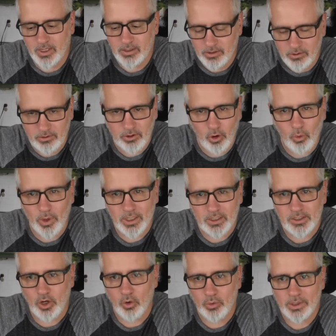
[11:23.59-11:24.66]
you know
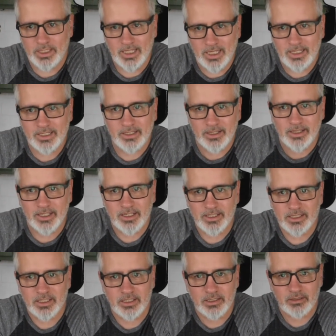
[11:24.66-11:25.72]
what's going into
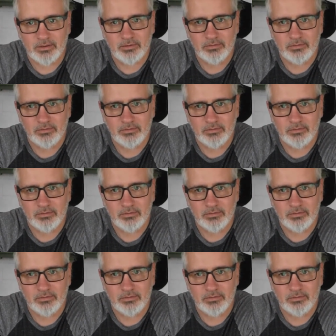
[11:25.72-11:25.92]
these.